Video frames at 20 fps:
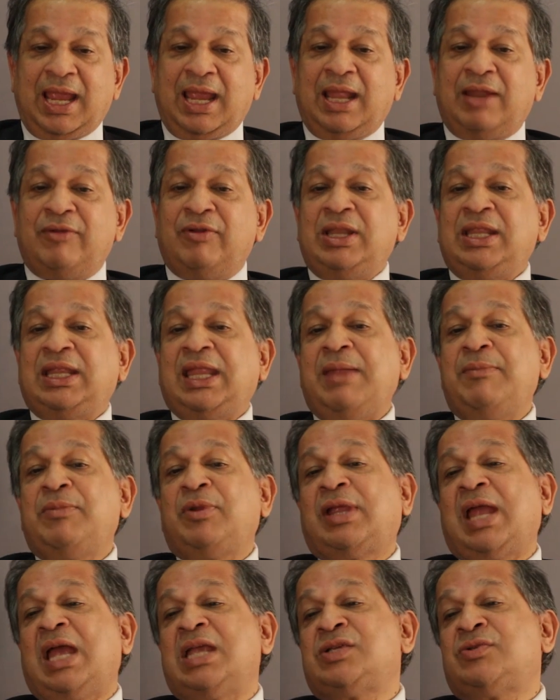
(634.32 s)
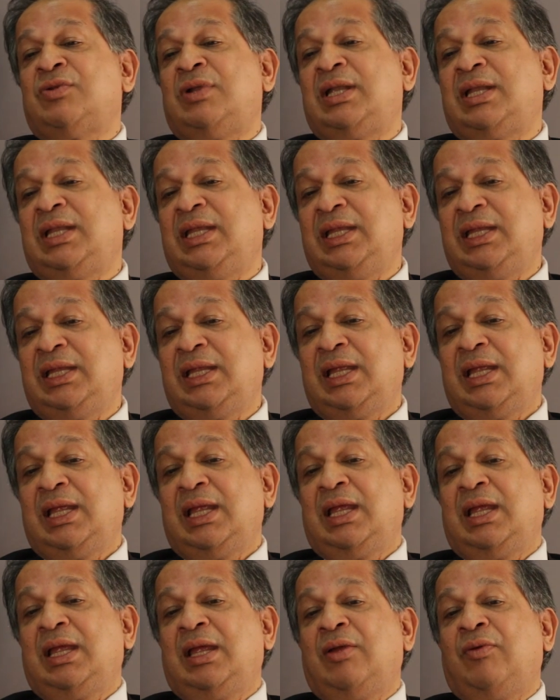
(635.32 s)
And when he came to casualty,
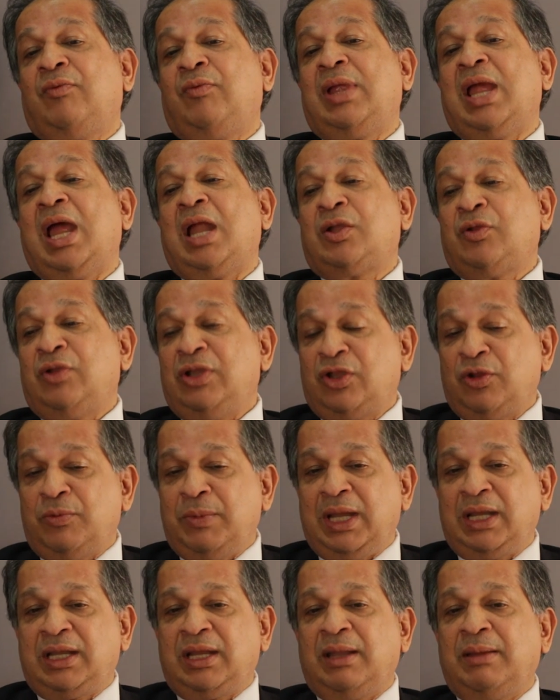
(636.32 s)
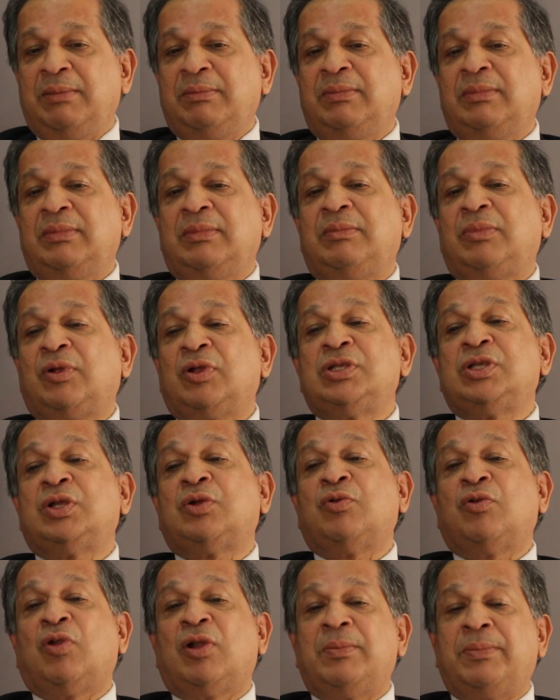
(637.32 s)
we had to intubate him because he
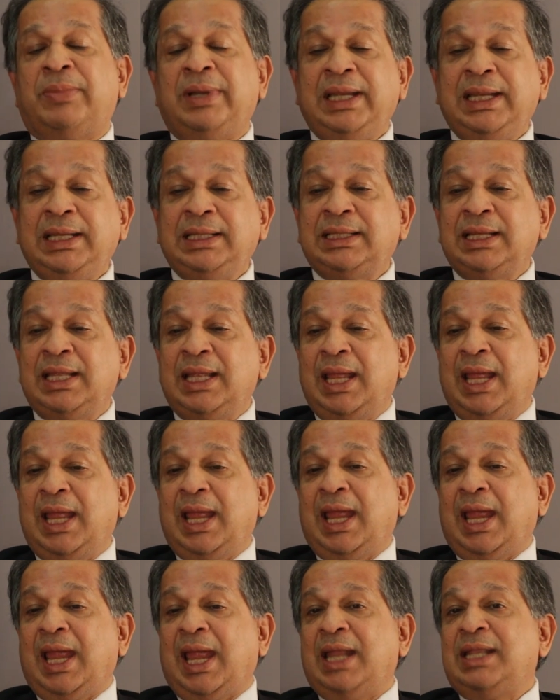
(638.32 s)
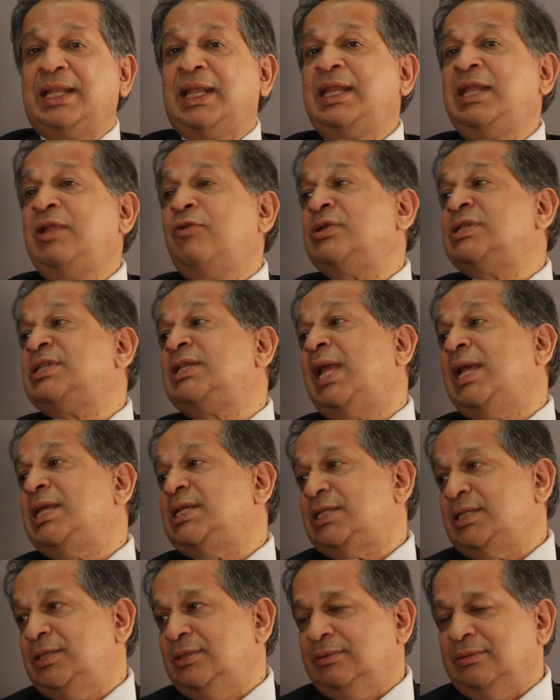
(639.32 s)
could not breathe. And then he was in
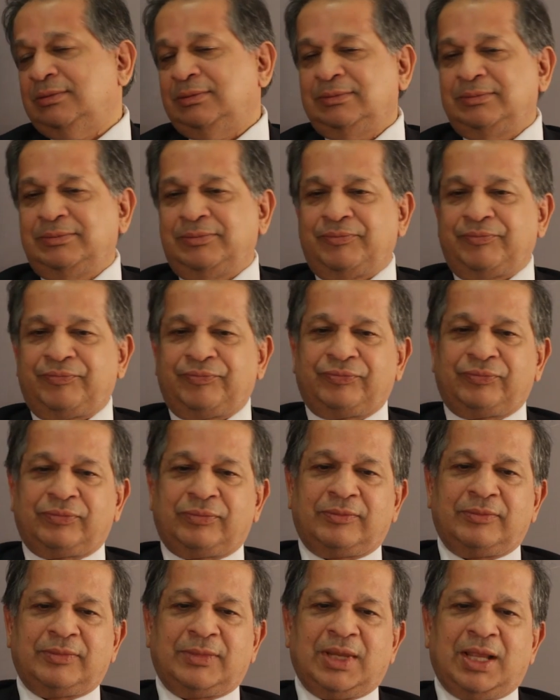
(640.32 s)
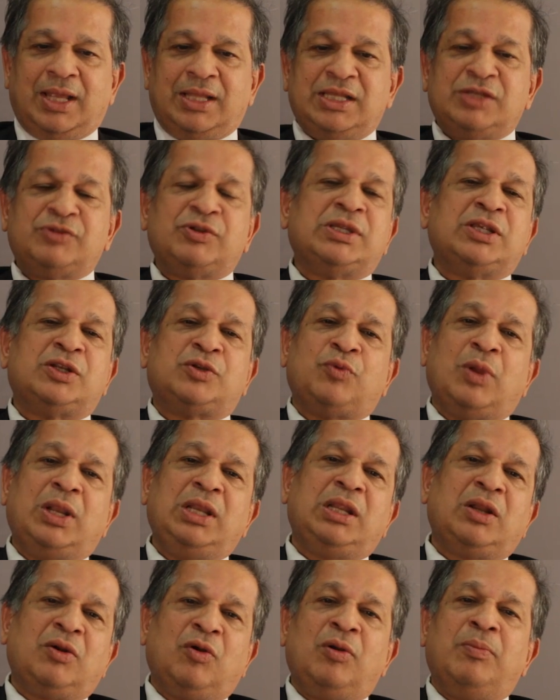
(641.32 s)
ICU. This was a
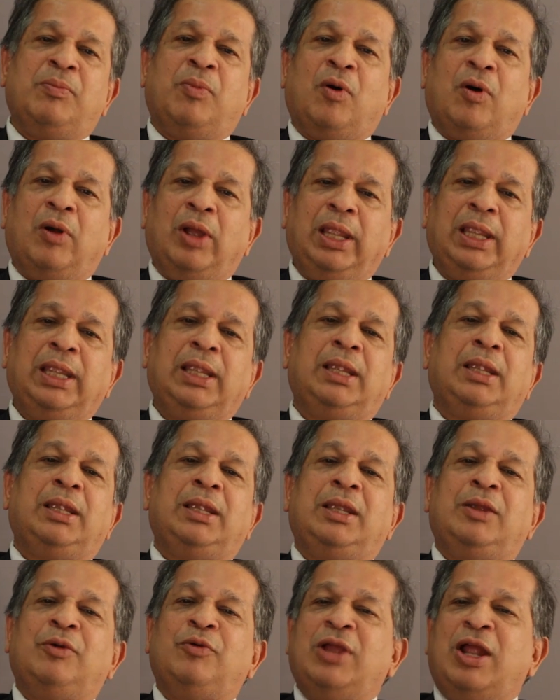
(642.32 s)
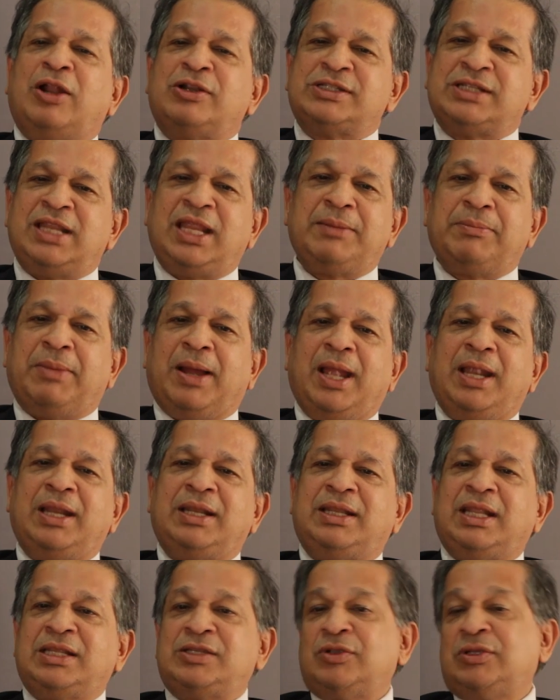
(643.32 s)
12-year-old boy who had snake
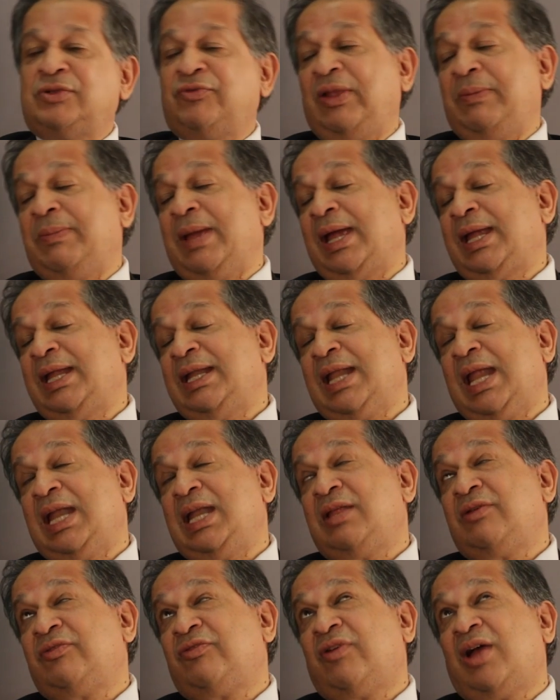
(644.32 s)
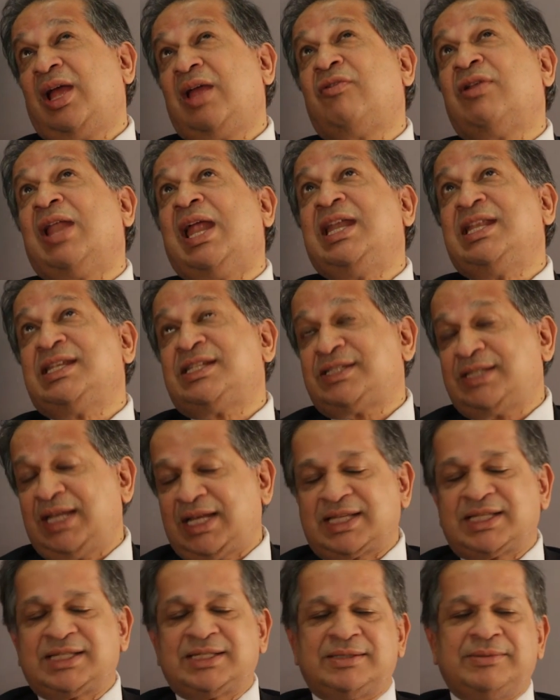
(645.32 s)
bite. This was way back in 95 or
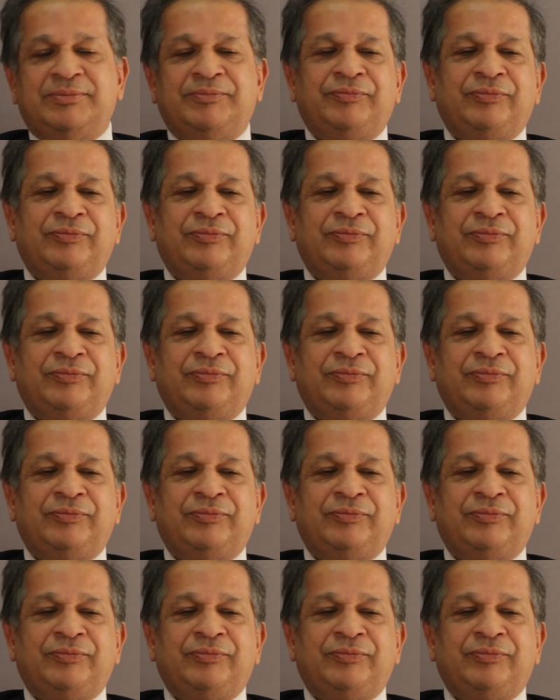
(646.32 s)
96.